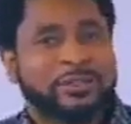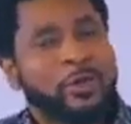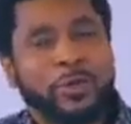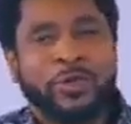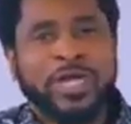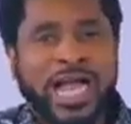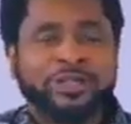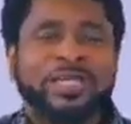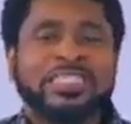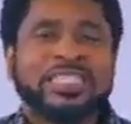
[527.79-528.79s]
No. I
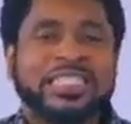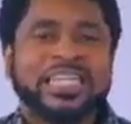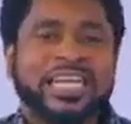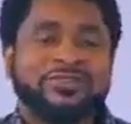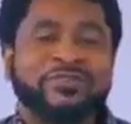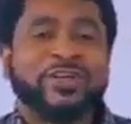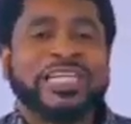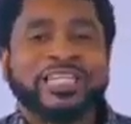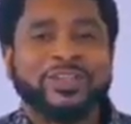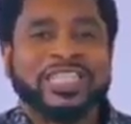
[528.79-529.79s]
usually say that every
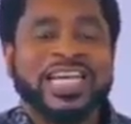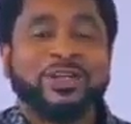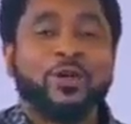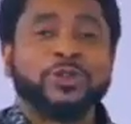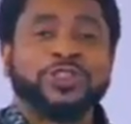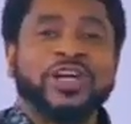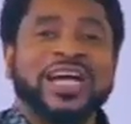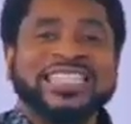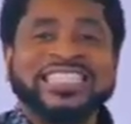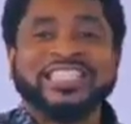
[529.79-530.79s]
fornicator is an
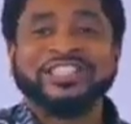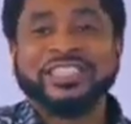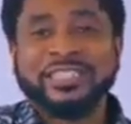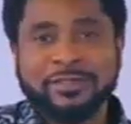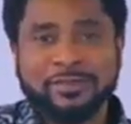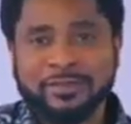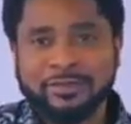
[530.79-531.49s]
adulterer in training.